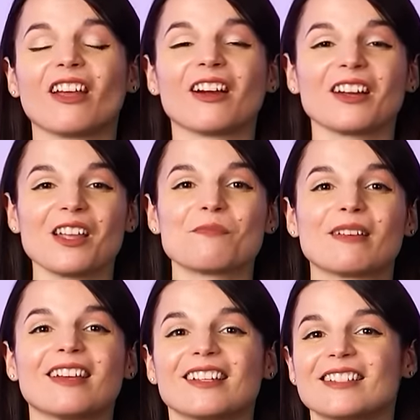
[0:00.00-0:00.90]
very
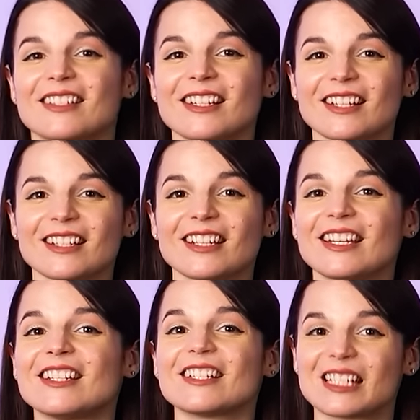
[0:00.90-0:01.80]
big city
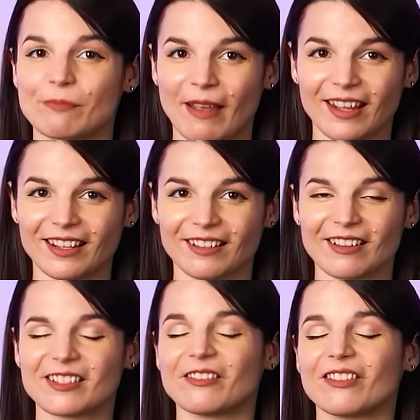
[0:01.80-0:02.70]
in Spain.
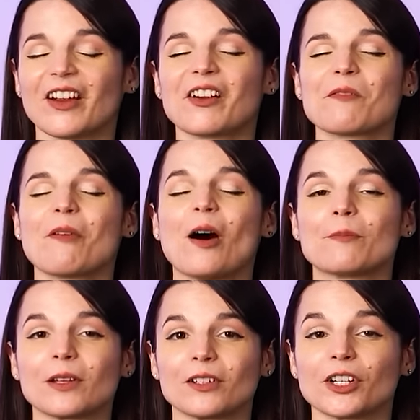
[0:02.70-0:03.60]
It's a very
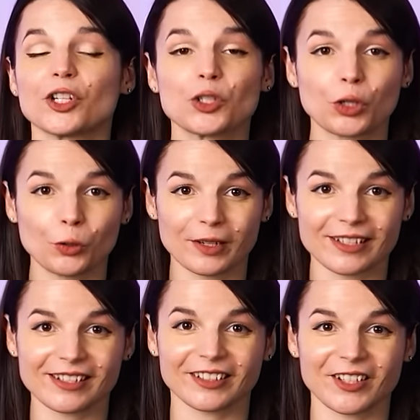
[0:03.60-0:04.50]
popular
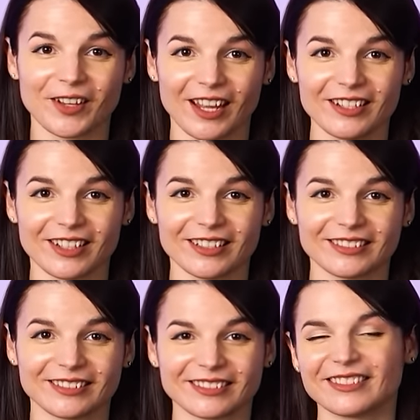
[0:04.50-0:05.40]
tourist location.